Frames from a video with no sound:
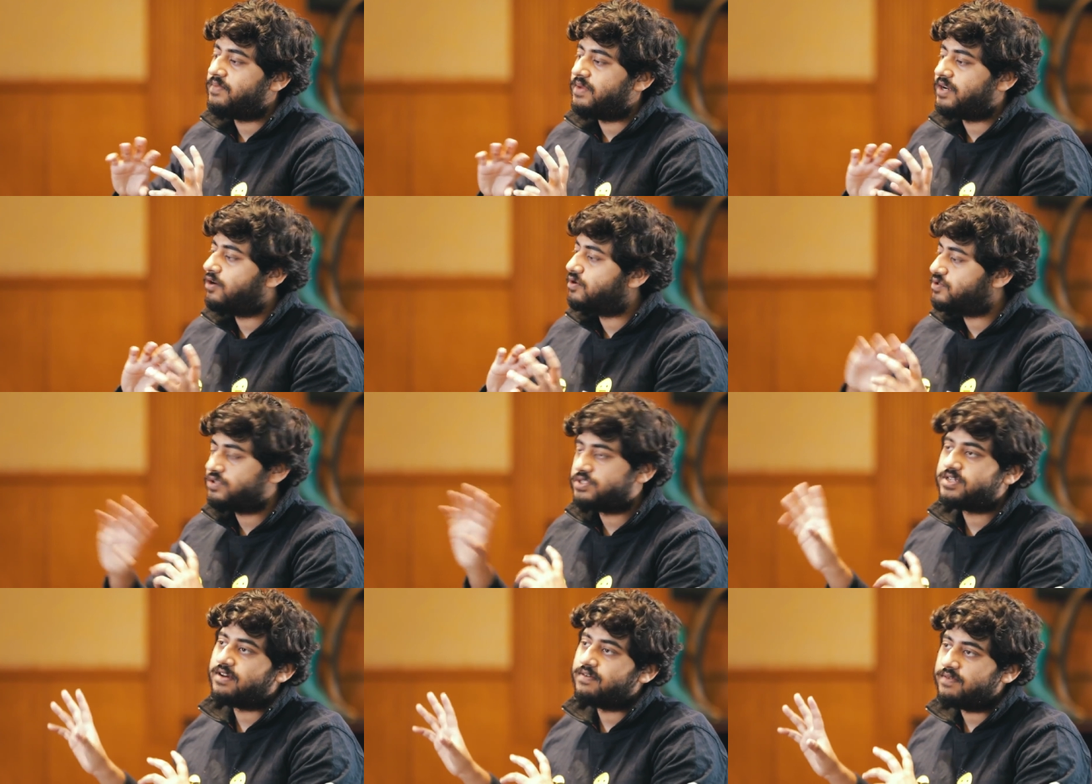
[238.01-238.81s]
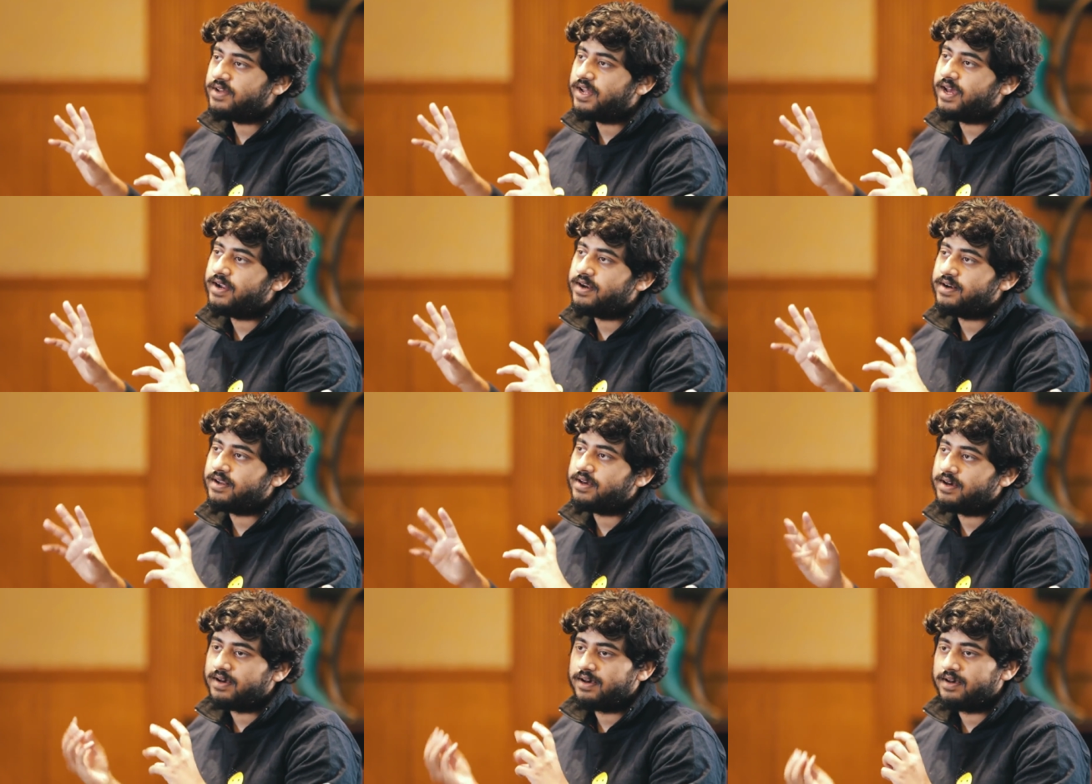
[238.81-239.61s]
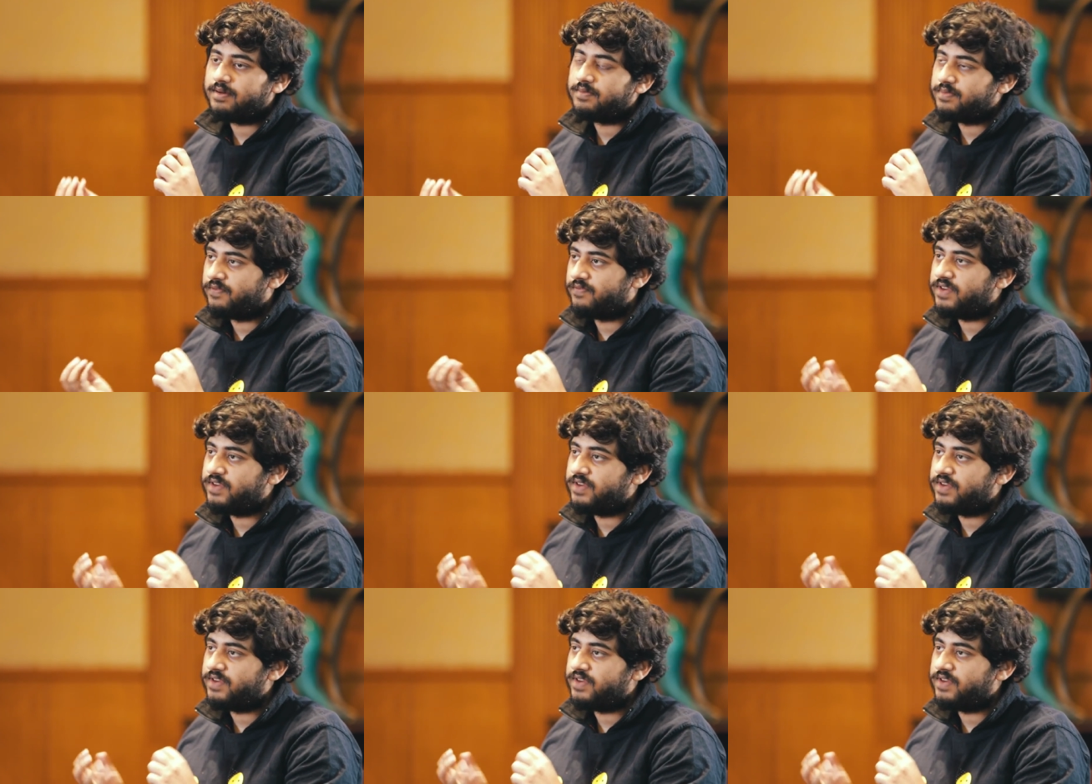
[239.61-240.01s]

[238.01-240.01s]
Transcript: it goes to the server and uh,